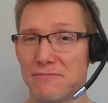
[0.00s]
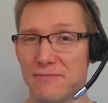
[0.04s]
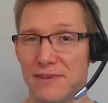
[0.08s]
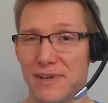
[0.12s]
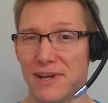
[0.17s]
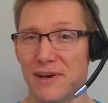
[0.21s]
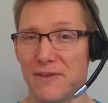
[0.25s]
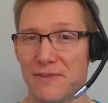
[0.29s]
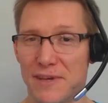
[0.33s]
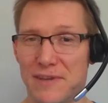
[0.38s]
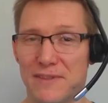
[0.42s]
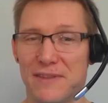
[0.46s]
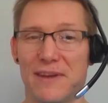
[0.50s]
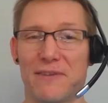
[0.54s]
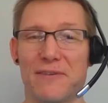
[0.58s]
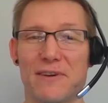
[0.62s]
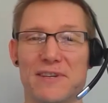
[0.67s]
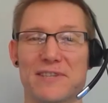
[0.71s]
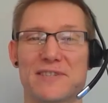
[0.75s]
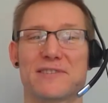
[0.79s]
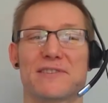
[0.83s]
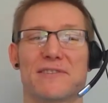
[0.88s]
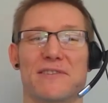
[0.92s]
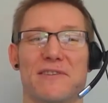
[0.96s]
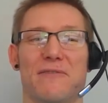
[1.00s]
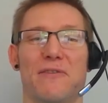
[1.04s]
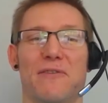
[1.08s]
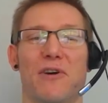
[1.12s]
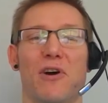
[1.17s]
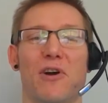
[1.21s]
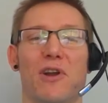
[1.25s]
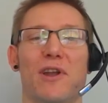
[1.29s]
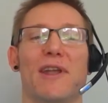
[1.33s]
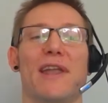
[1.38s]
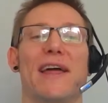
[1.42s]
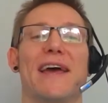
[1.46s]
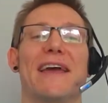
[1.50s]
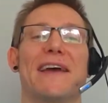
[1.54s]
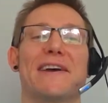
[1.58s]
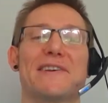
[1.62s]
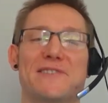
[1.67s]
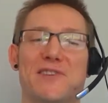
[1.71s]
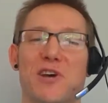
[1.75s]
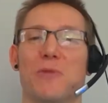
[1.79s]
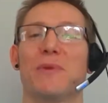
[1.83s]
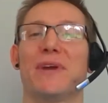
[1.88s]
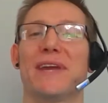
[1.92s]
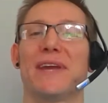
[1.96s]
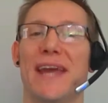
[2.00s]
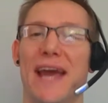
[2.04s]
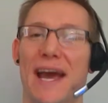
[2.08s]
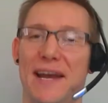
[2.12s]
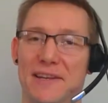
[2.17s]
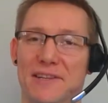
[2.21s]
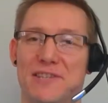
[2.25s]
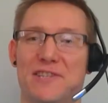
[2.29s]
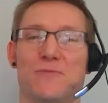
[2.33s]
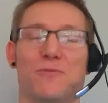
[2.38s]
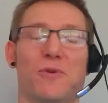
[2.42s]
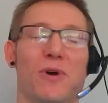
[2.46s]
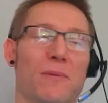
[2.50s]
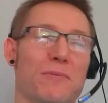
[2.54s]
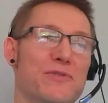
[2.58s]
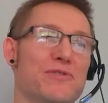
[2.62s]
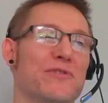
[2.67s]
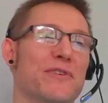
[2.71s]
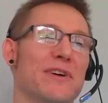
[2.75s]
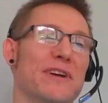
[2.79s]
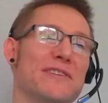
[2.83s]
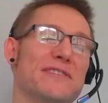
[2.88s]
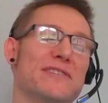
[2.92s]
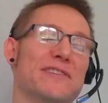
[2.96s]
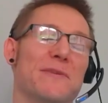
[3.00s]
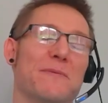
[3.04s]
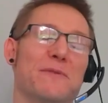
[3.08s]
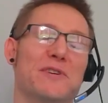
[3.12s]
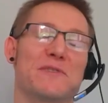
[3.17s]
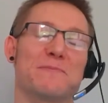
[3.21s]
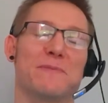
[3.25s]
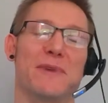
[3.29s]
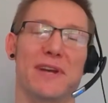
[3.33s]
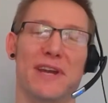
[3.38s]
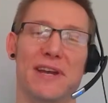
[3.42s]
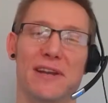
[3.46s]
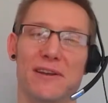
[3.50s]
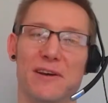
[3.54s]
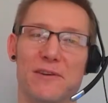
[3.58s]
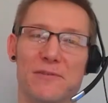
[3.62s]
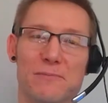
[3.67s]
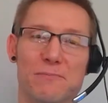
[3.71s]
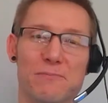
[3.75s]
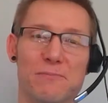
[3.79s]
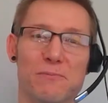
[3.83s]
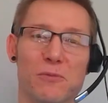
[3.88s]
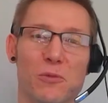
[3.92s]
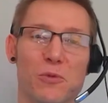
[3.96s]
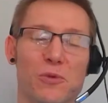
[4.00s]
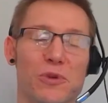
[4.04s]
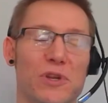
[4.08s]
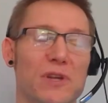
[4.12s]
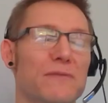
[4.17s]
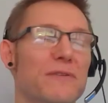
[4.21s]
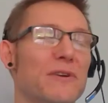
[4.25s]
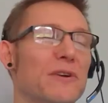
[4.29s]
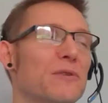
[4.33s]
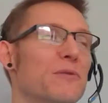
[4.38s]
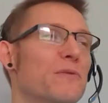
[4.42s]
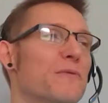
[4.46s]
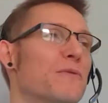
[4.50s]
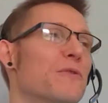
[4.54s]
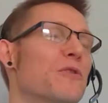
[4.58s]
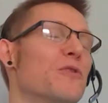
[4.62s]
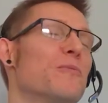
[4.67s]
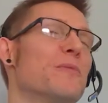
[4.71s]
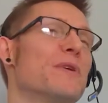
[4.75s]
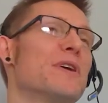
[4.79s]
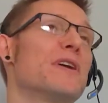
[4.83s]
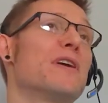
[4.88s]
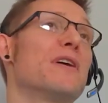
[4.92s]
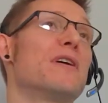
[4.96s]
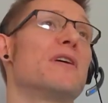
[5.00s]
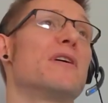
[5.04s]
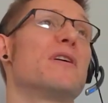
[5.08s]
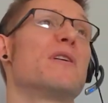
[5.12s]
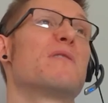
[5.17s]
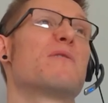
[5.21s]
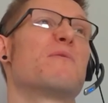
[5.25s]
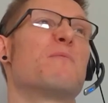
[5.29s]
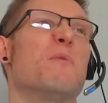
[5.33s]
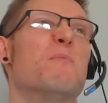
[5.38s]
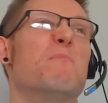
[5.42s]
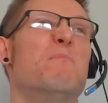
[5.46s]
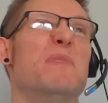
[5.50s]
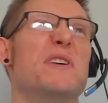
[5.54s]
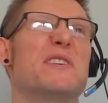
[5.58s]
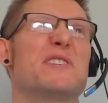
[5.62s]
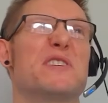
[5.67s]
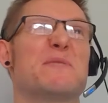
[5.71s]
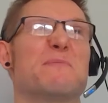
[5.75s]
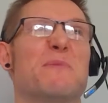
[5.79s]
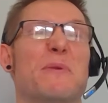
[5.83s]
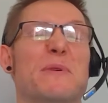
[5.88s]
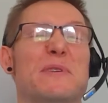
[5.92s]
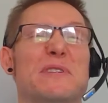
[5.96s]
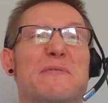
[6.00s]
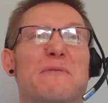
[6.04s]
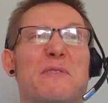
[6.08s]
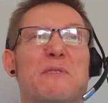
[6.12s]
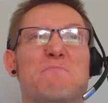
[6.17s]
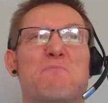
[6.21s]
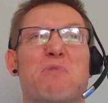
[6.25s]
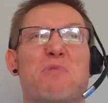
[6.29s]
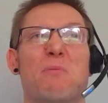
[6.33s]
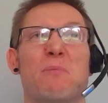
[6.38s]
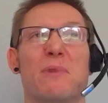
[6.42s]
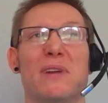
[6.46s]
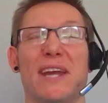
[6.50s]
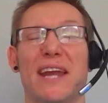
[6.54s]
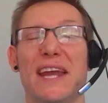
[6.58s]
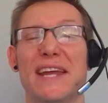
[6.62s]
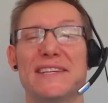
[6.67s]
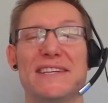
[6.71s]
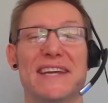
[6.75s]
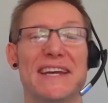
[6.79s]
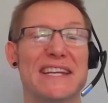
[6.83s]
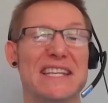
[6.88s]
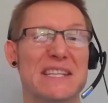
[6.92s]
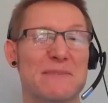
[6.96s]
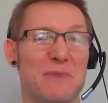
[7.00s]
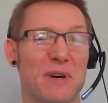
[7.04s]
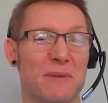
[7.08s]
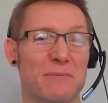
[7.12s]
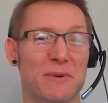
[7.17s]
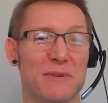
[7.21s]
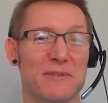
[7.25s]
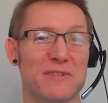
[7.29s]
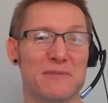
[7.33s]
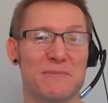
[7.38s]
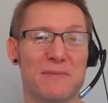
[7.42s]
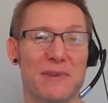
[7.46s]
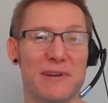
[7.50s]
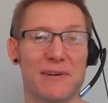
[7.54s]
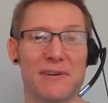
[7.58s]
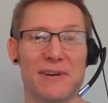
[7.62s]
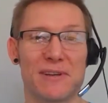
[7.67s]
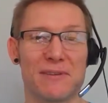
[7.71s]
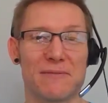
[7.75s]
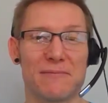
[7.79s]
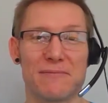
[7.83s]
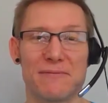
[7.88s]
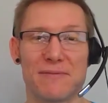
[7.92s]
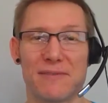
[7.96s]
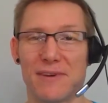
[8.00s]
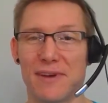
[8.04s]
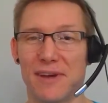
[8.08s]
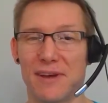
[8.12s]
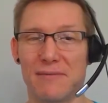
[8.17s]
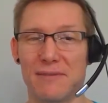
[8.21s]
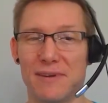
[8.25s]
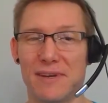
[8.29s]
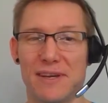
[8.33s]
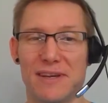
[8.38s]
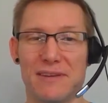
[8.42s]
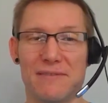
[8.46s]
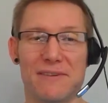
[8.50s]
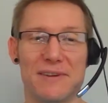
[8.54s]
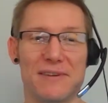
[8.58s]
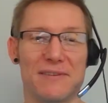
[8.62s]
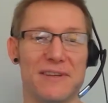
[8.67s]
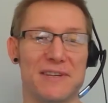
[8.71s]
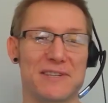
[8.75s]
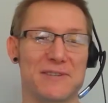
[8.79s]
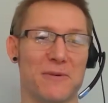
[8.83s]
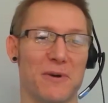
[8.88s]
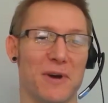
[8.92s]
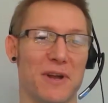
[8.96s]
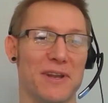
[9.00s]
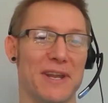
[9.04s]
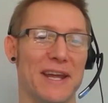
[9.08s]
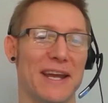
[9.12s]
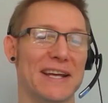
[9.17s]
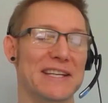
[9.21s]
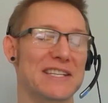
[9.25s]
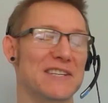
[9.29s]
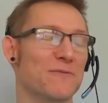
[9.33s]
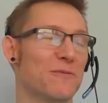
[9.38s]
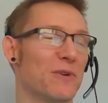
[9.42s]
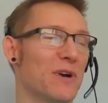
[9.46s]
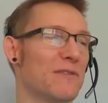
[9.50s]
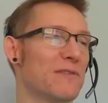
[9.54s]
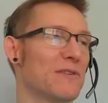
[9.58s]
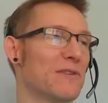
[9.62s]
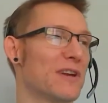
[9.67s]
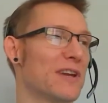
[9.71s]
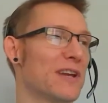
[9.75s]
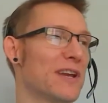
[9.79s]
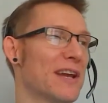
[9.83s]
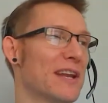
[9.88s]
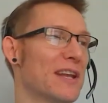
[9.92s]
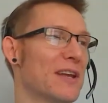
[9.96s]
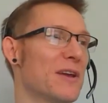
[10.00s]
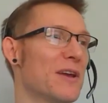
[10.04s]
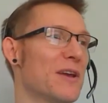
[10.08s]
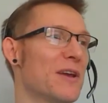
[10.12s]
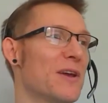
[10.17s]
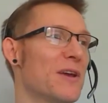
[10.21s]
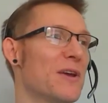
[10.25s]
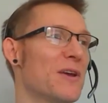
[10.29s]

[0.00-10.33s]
You know that there is there are layers that are being added to what I'm trying to do, which is making life more difficult for me from a business point of view. It's Probably eating into my bottom line. I mean, it, it's quite a negative way of looking at it.